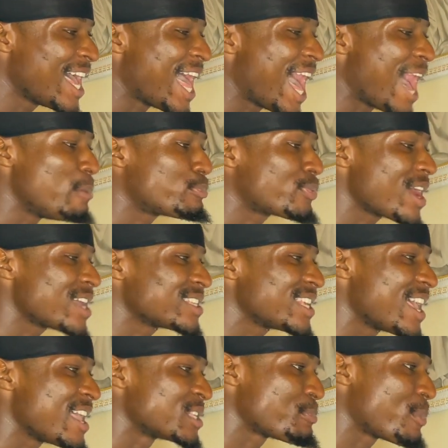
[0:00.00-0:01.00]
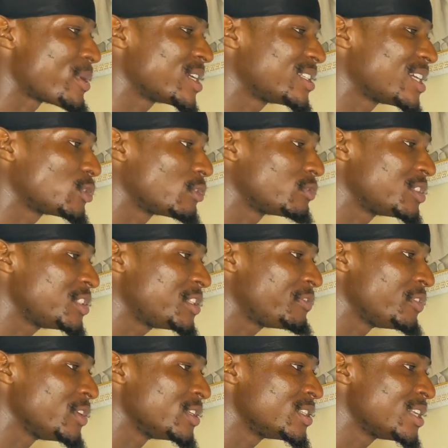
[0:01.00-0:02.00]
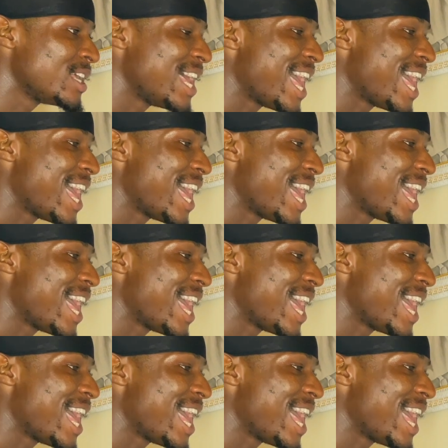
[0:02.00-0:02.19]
and price expanded out of this phase,